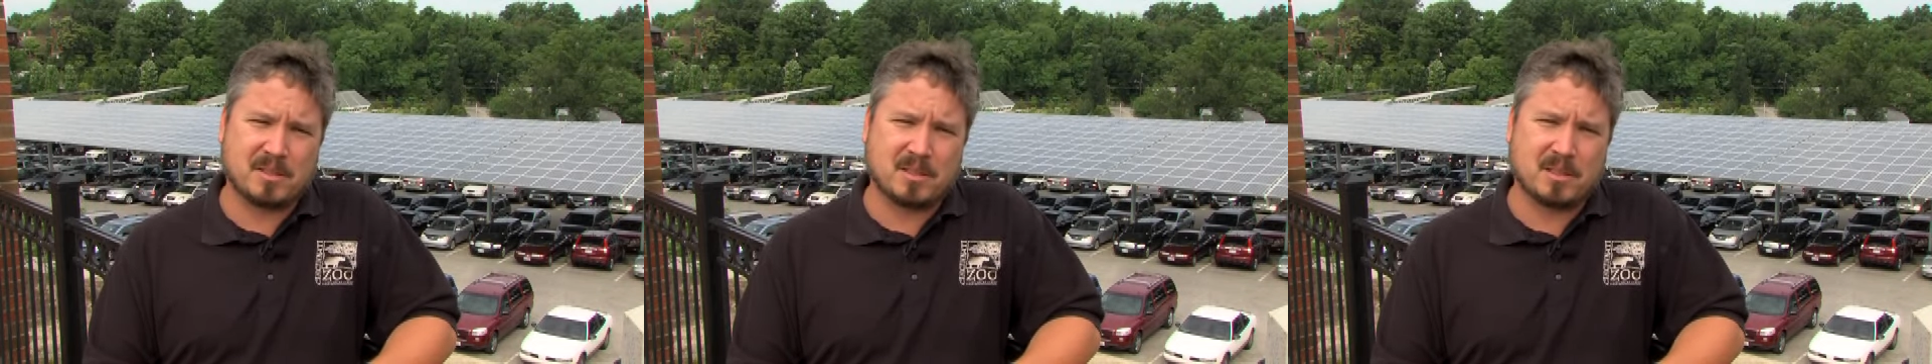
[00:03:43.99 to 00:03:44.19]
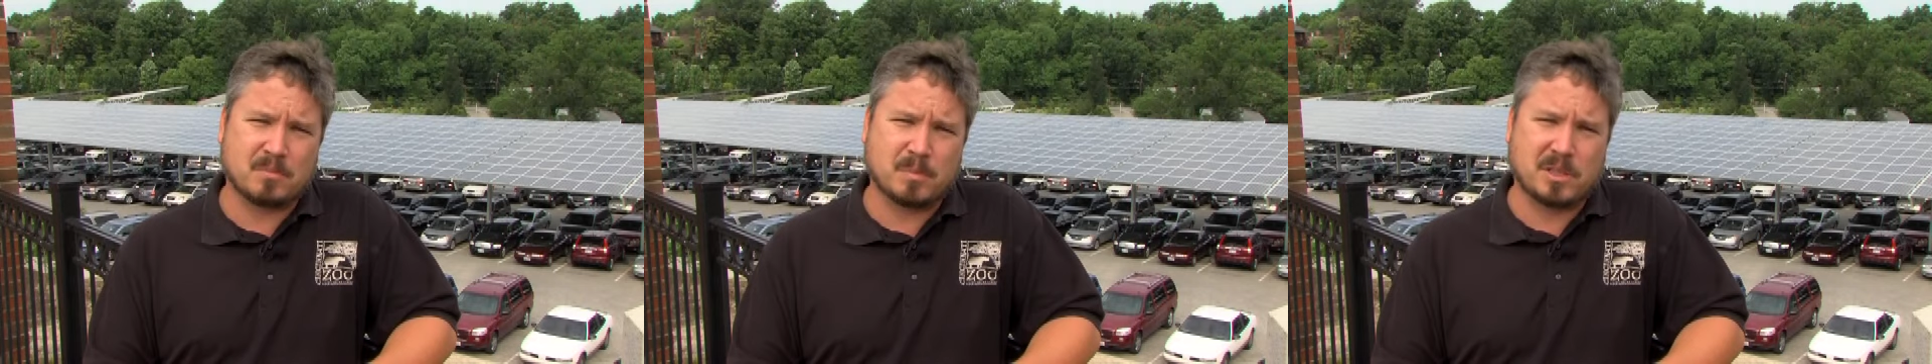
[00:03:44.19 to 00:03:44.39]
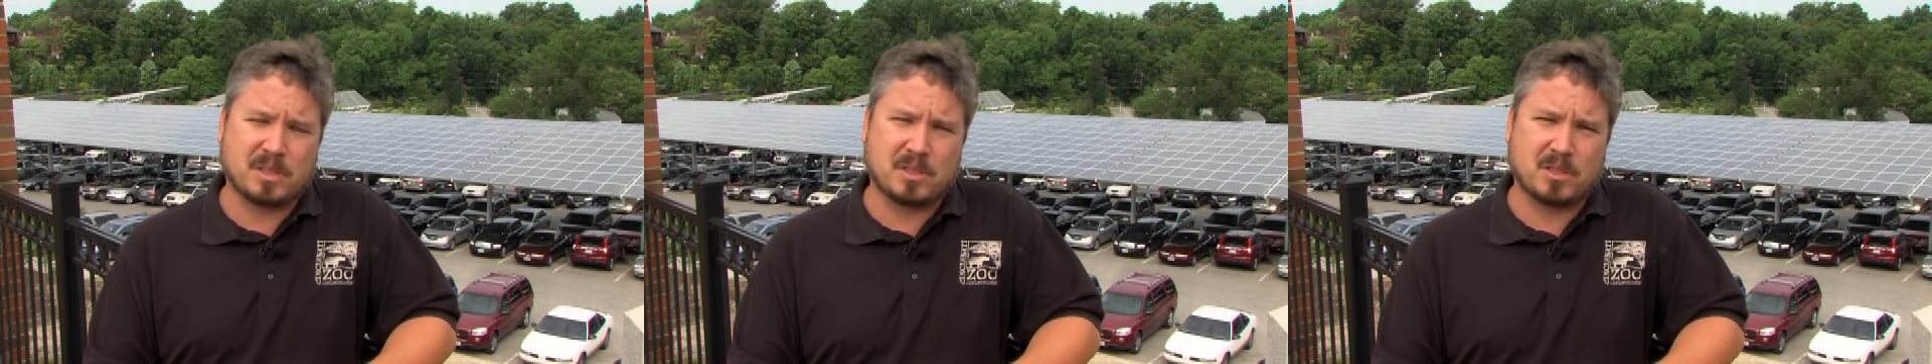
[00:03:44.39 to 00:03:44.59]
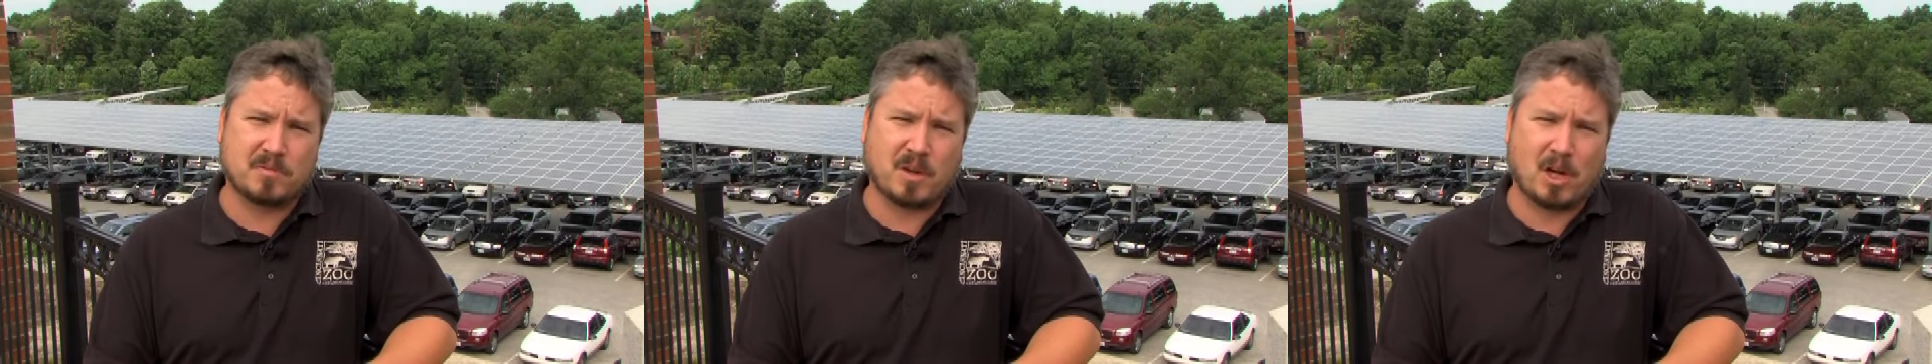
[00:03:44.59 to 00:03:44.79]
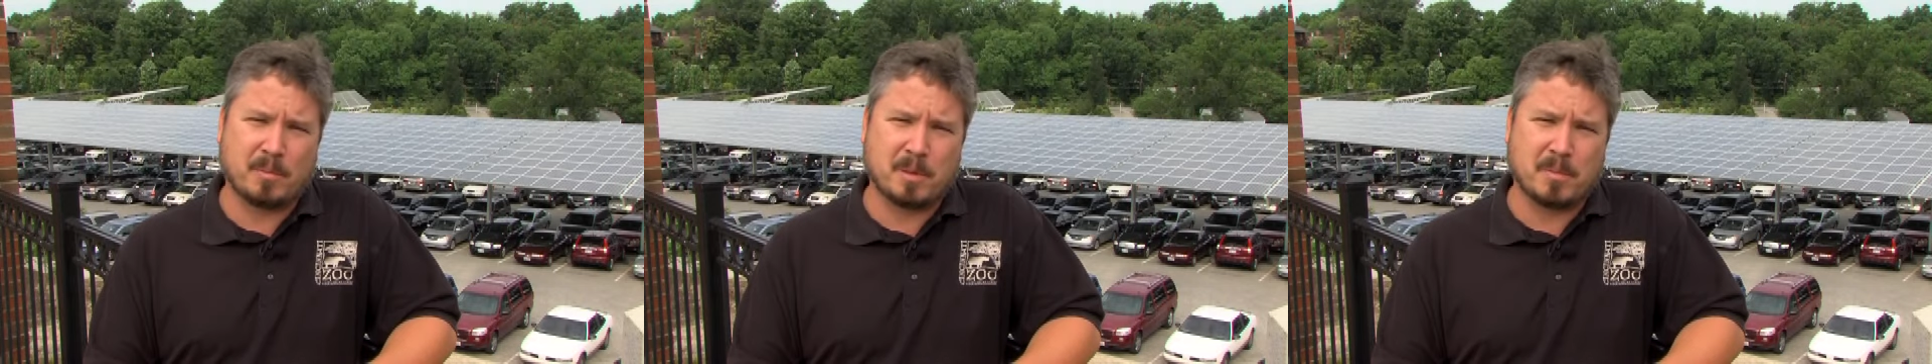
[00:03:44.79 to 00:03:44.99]
the business
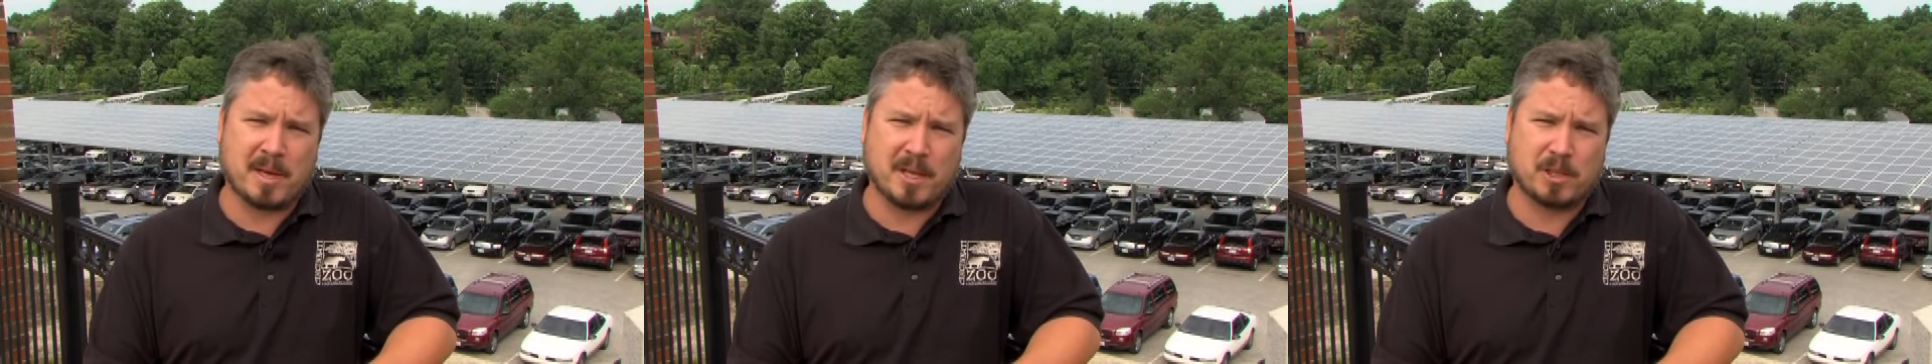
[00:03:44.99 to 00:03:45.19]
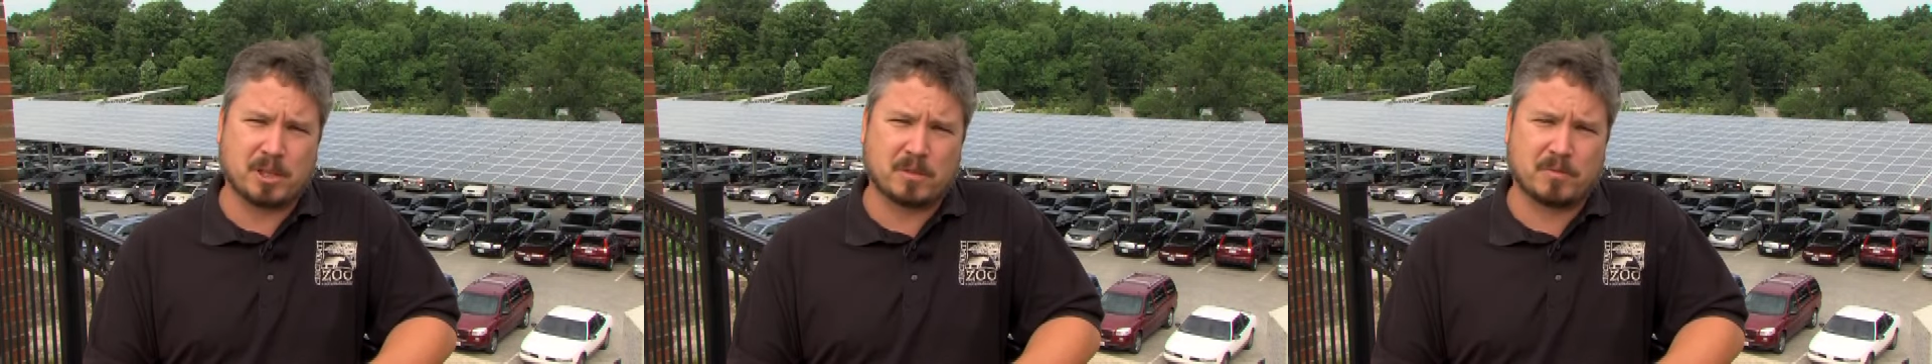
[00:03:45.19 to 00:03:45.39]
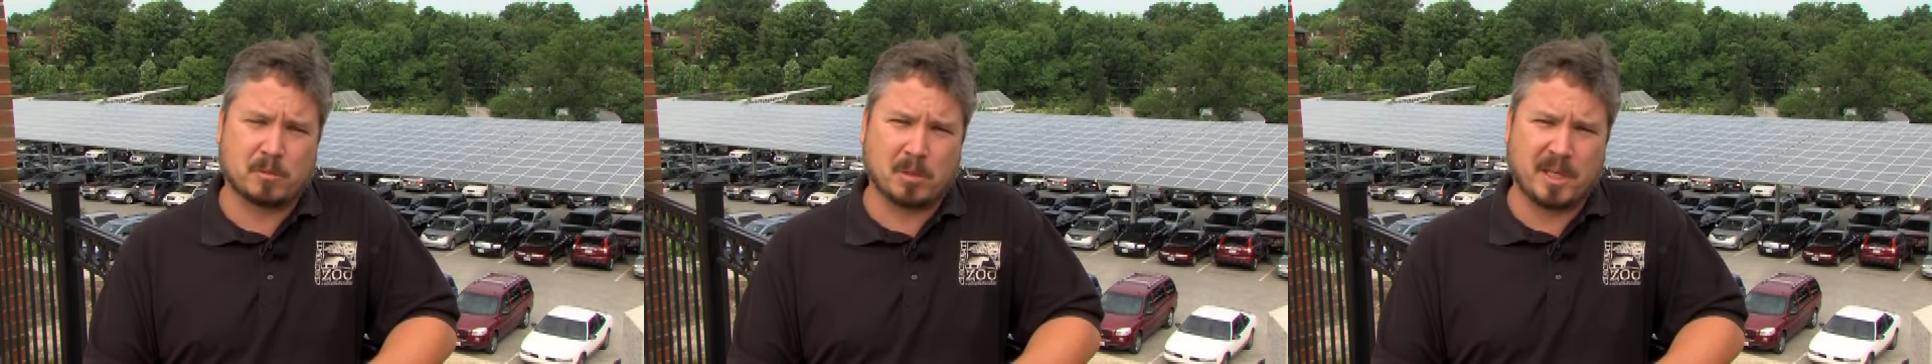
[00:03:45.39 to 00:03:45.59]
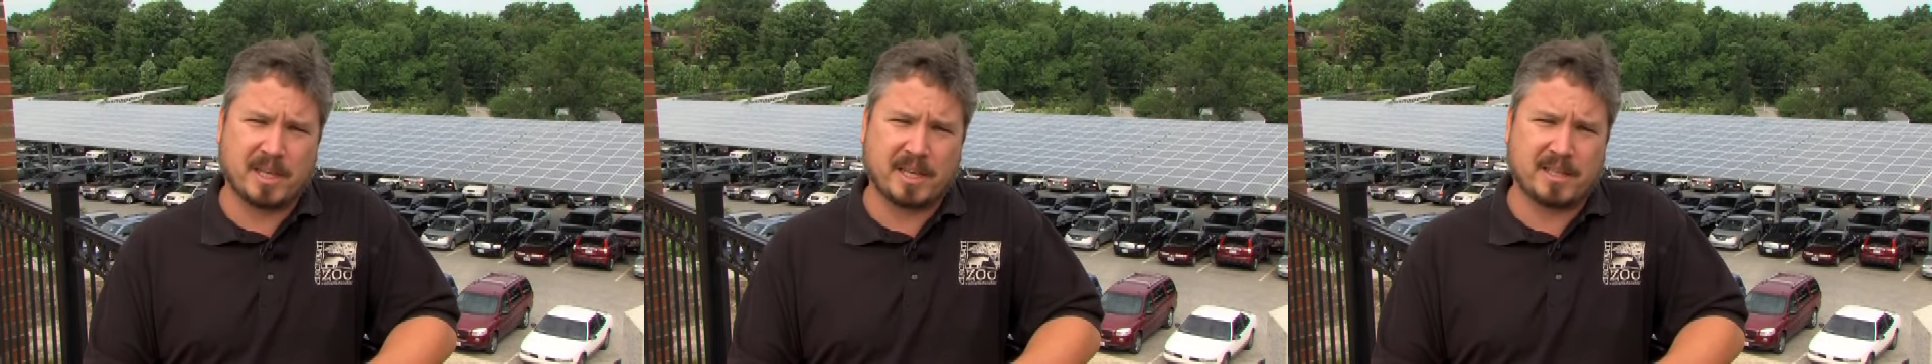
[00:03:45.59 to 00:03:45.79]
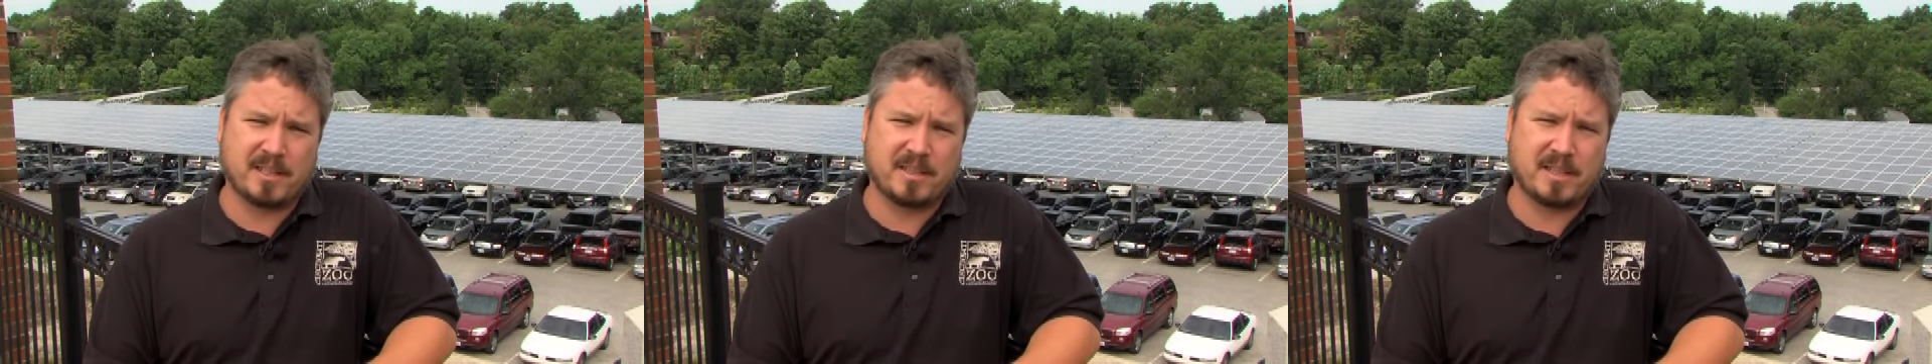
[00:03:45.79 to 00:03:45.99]
development manager for
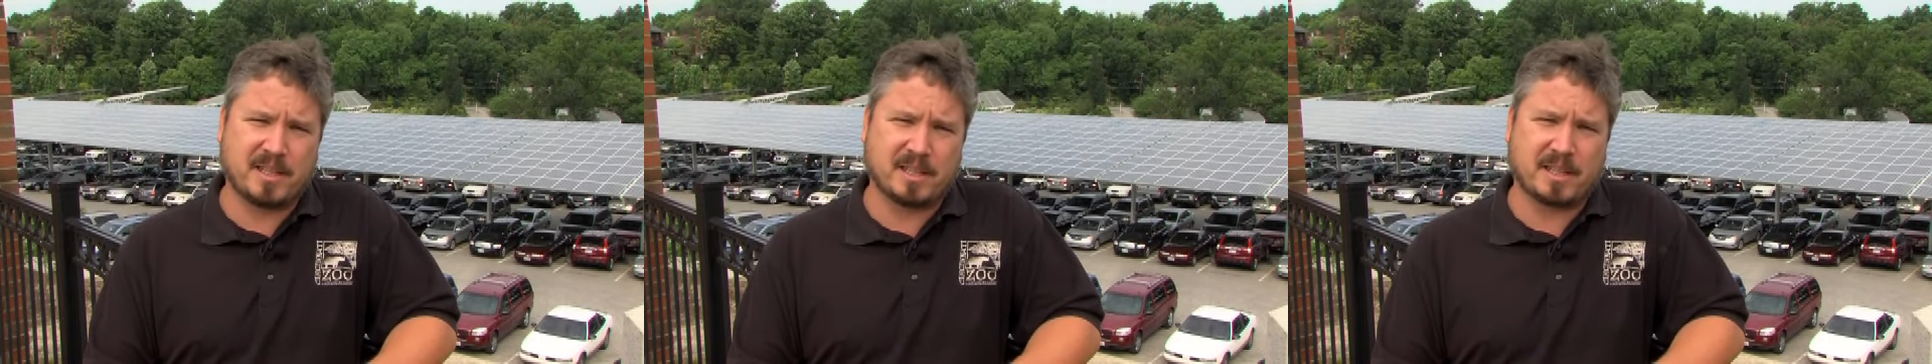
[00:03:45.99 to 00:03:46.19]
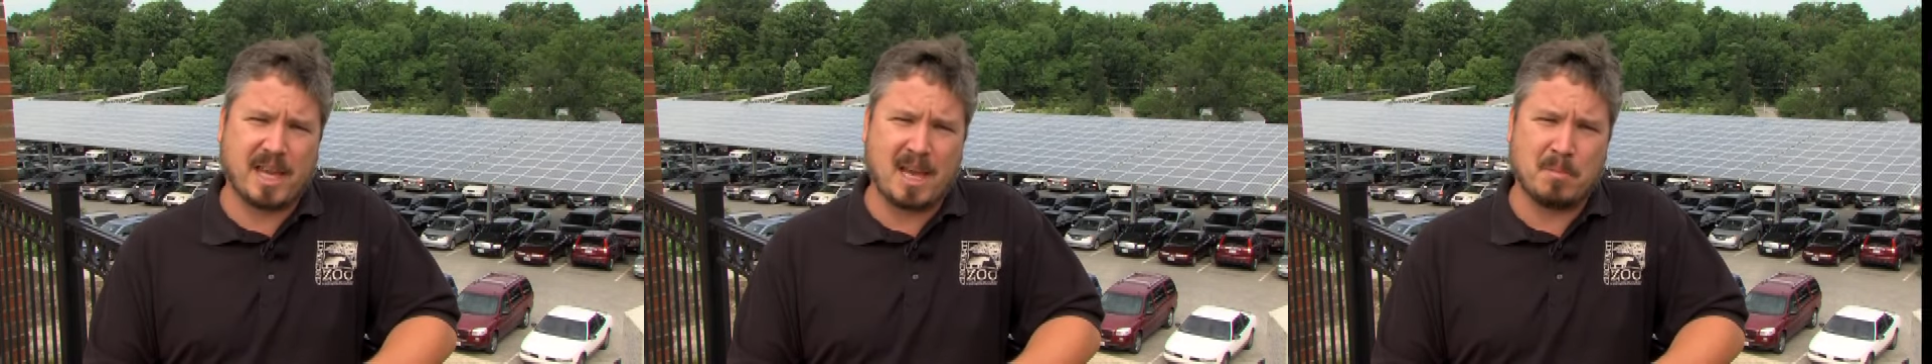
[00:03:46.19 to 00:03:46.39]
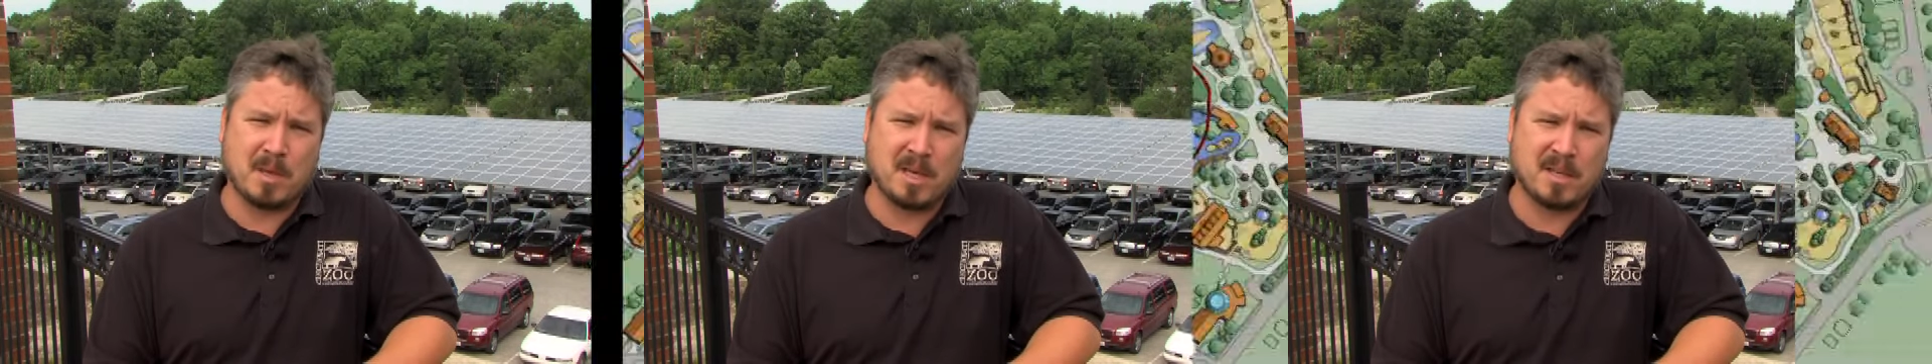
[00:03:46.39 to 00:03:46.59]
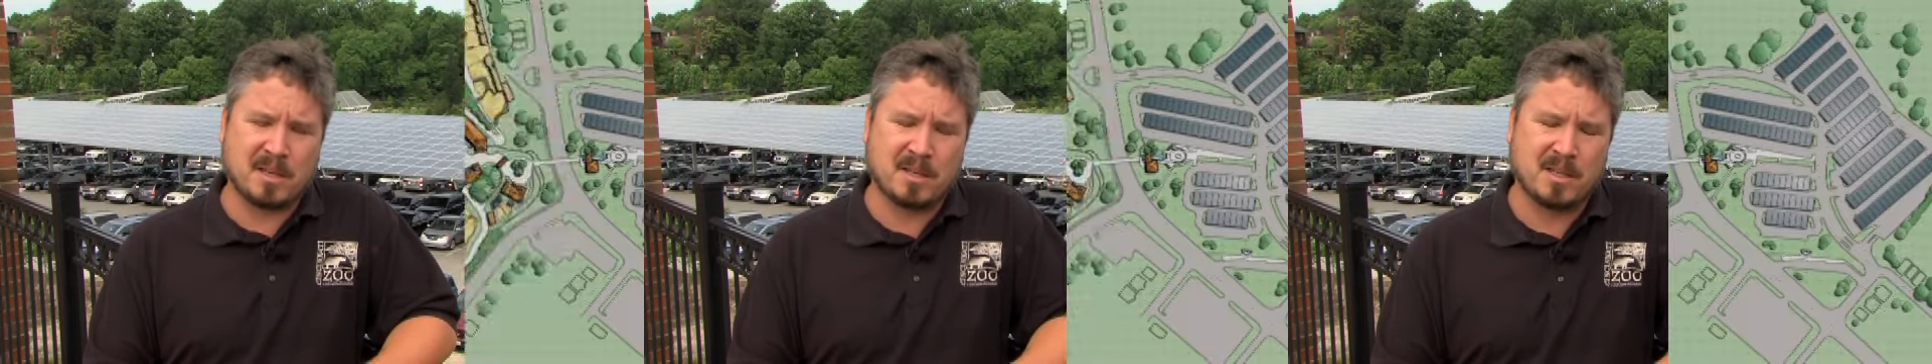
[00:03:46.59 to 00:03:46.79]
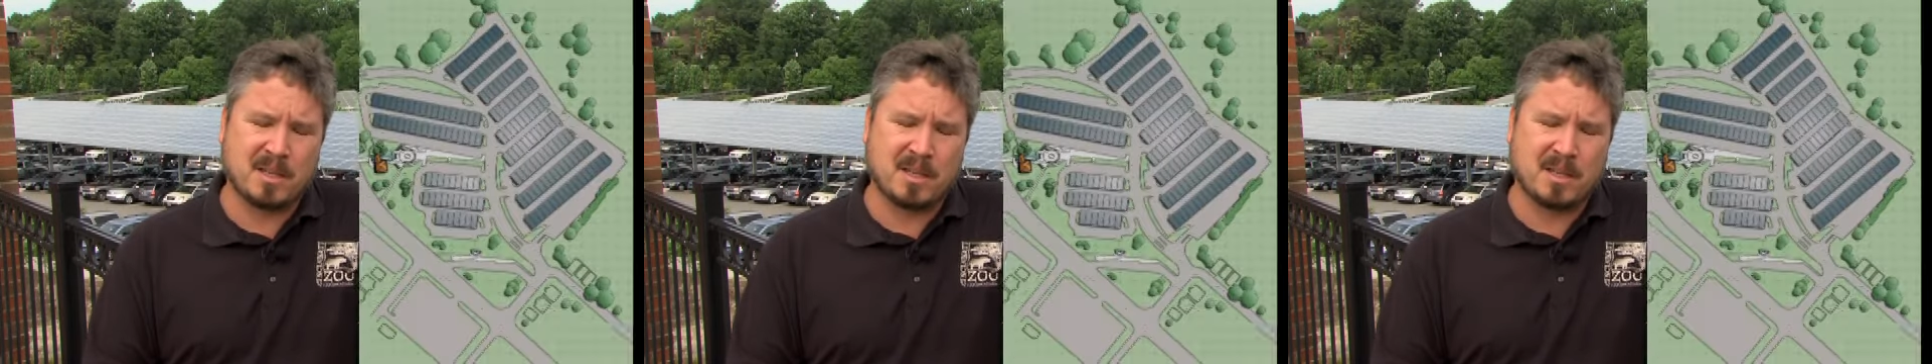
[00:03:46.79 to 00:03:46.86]
Melink, came in.